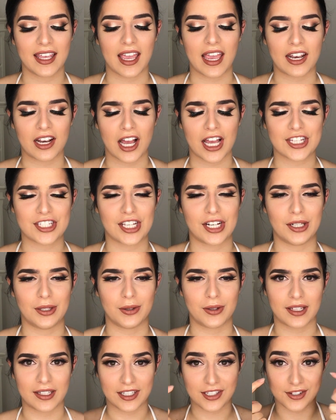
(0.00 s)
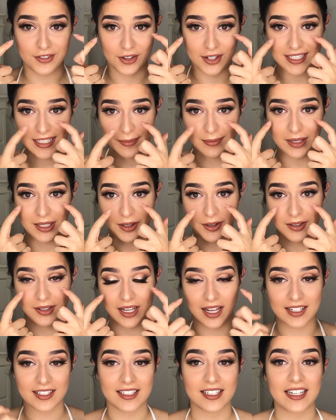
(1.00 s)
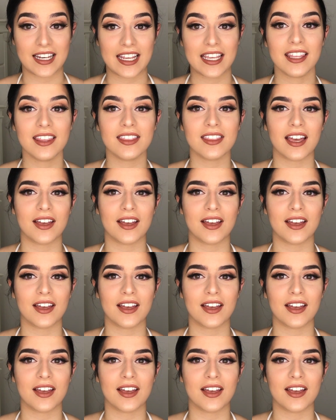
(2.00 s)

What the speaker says: an eyeshadow look unless you've got something on underneath.